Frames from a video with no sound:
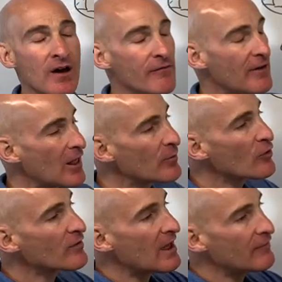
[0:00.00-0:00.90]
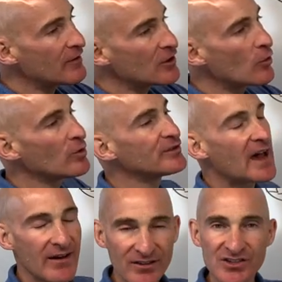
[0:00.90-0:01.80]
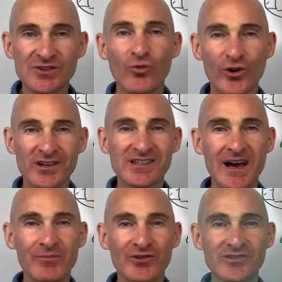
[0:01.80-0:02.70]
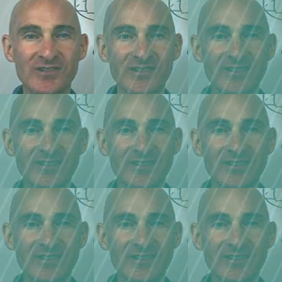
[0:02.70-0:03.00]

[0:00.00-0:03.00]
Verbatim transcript: Follow me over to that video and we'll dive into some more examples.